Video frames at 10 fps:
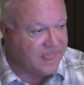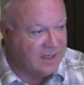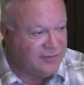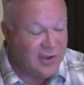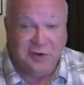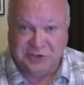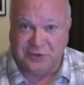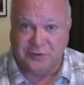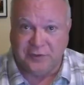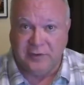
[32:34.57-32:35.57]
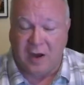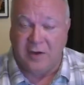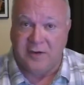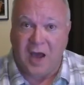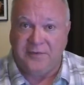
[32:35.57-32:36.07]
Their children are
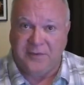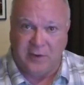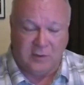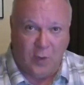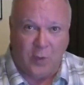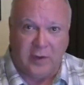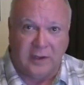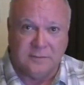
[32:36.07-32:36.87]
not their glory.